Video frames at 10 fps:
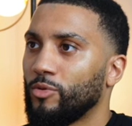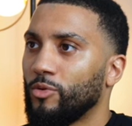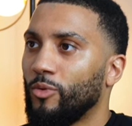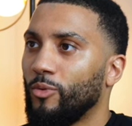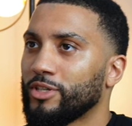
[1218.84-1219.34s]

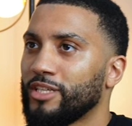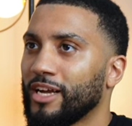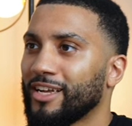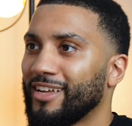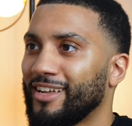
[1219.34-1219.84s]
so it's a
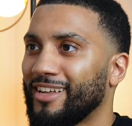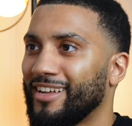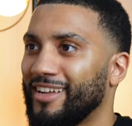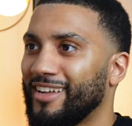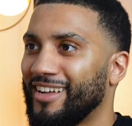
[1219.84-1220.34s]
terrible word to
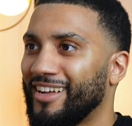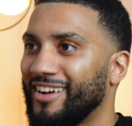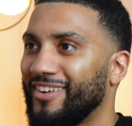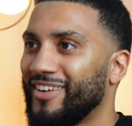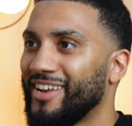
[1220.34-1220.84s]
use right now,
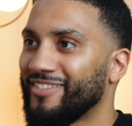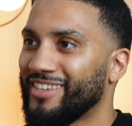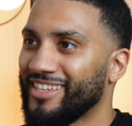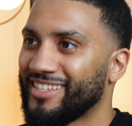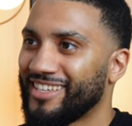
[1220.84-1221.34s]
but
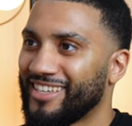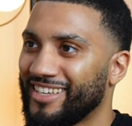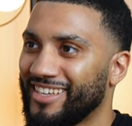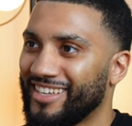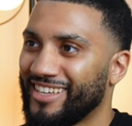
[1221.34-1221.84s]
NFTs. Yeah,
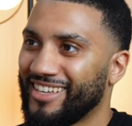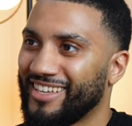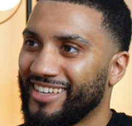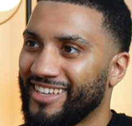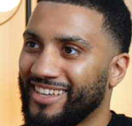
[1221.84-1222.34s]
we're
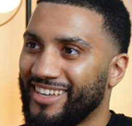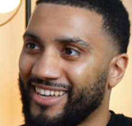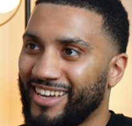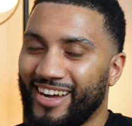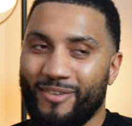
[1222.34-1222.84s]
down bad.
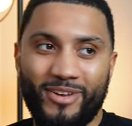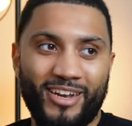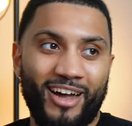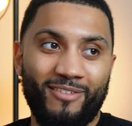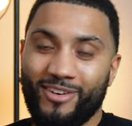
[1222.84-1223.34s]
I mean,
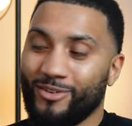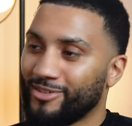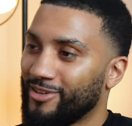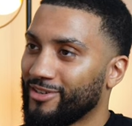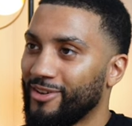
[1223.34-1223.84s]
I've
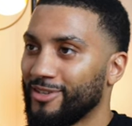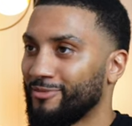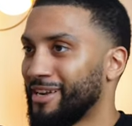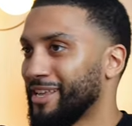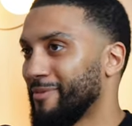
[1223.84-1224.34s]
lost loads of
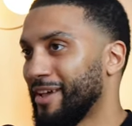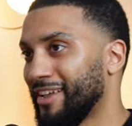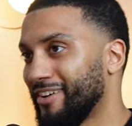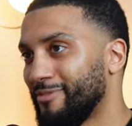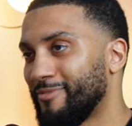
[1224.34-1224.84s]
money, mate.
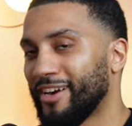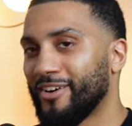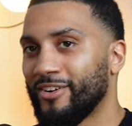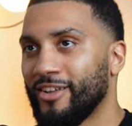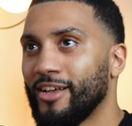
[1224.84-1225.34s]
Oh yeah, my
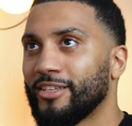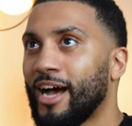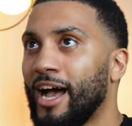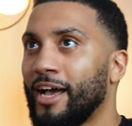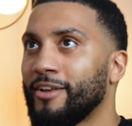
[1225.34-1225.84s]
God. So
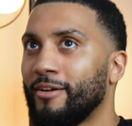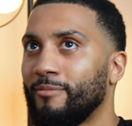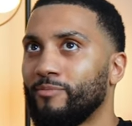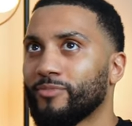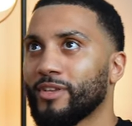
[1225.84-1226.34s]
I had,
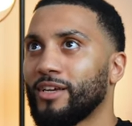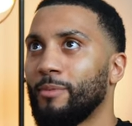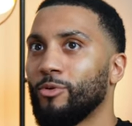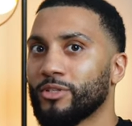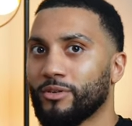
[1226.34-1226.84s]
I
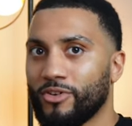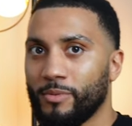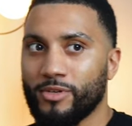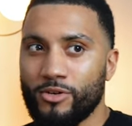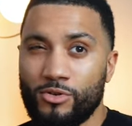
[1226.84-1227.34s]
bought some
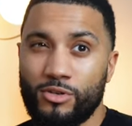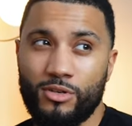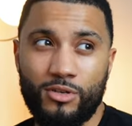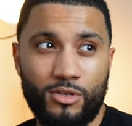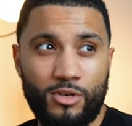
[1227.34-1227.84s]

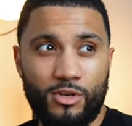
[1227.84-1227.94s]
cryptos